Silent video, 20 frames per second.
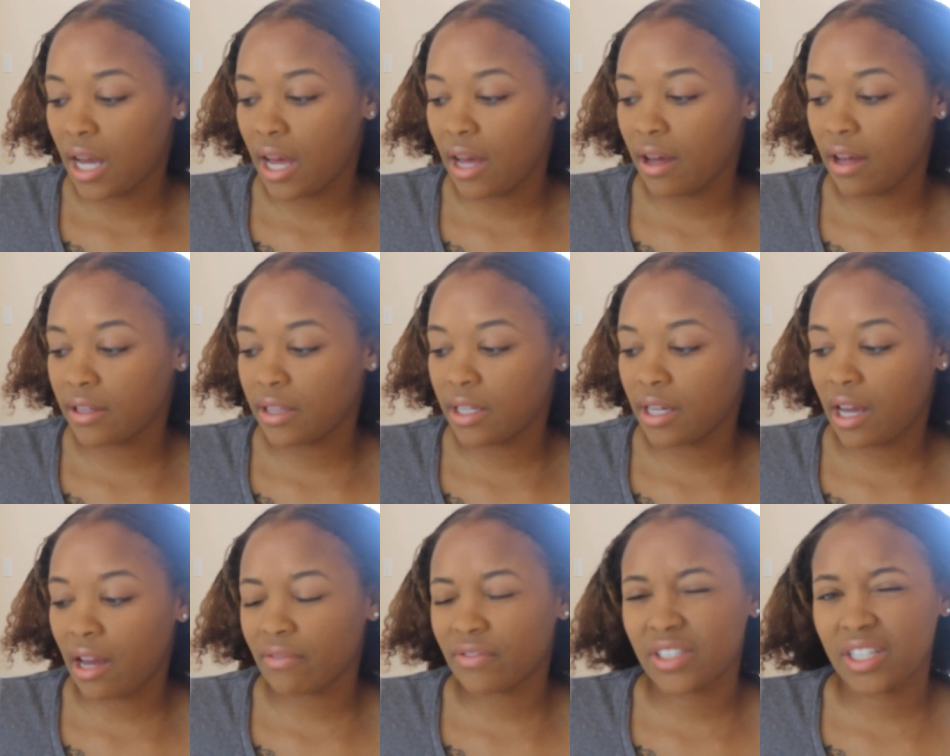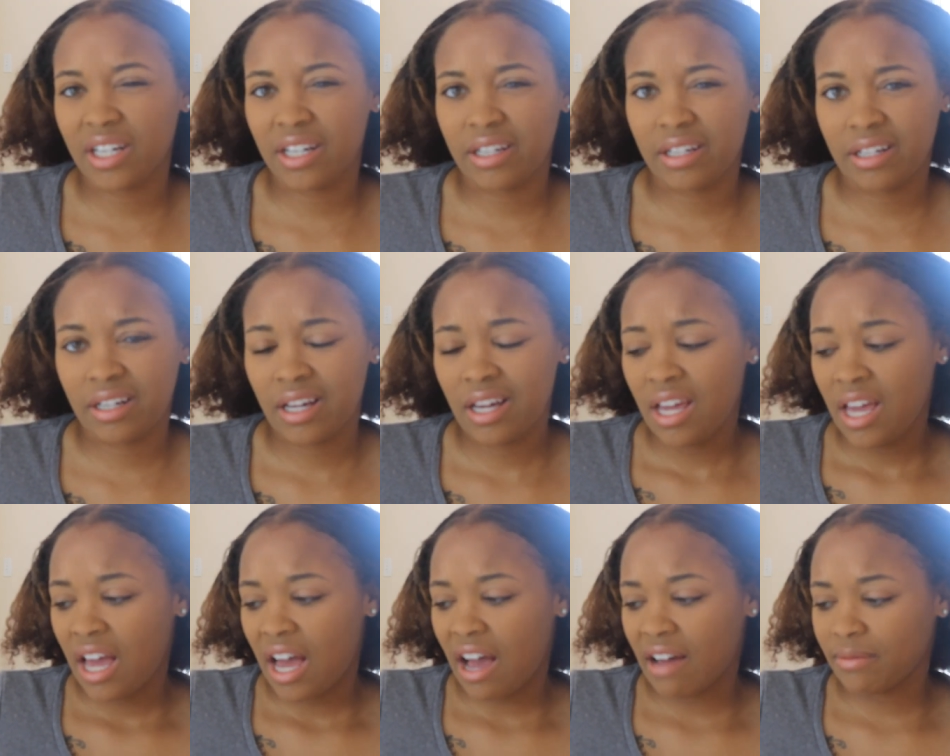I think I've done,
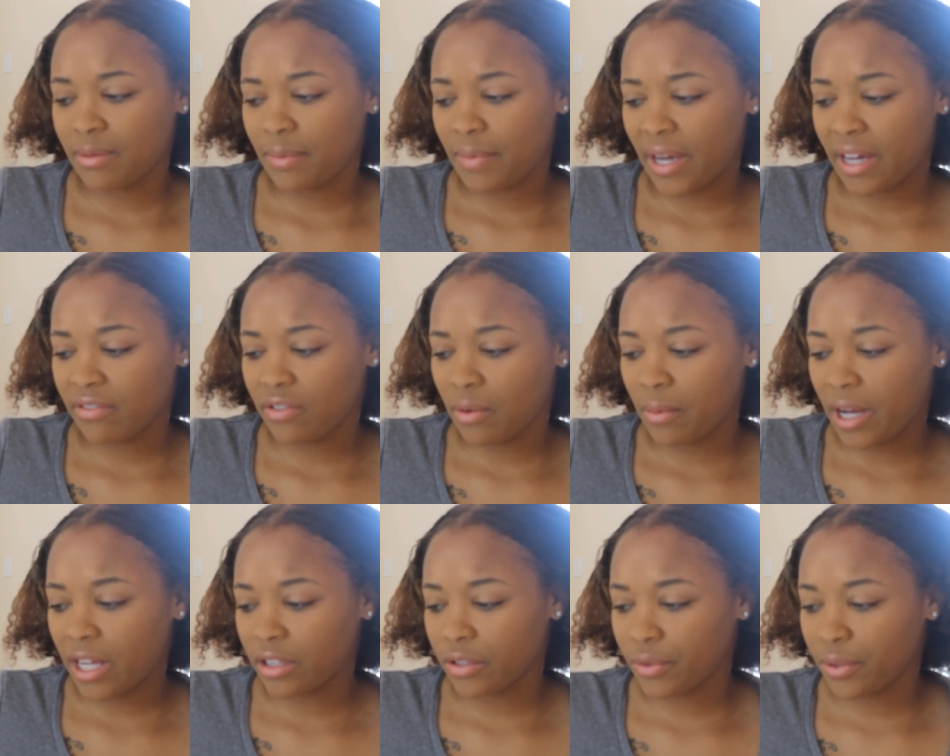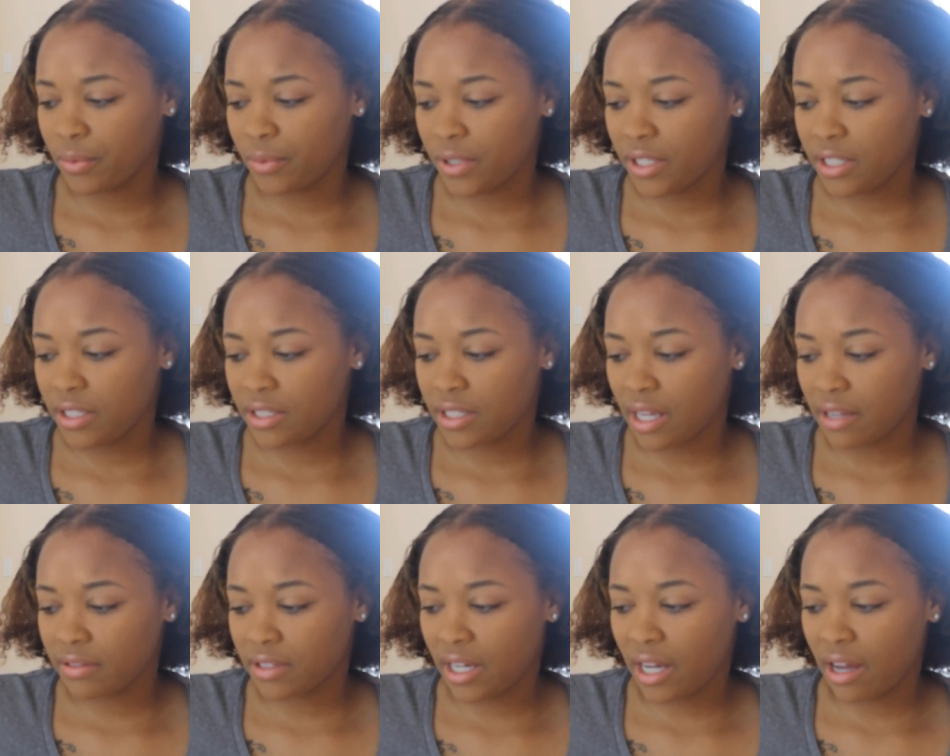I've been back for about three weeks.
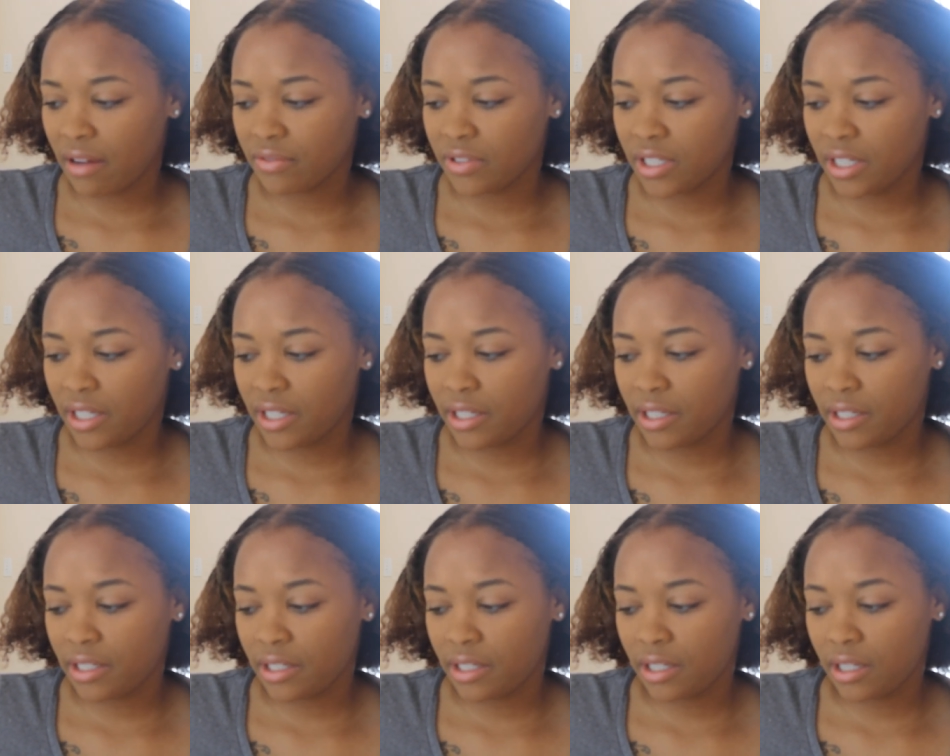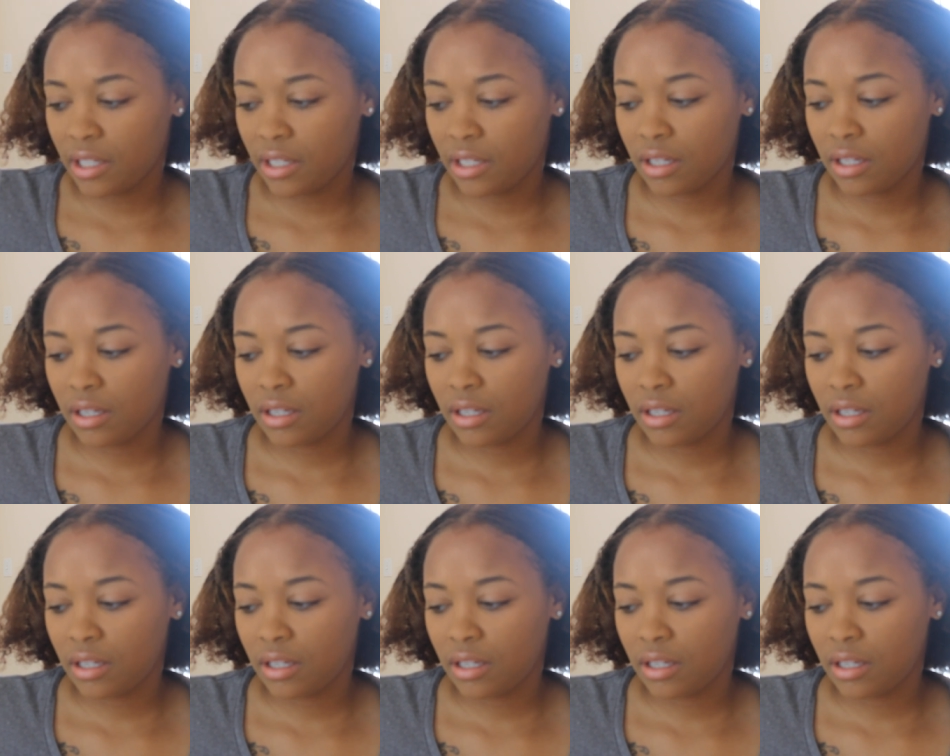I think I've done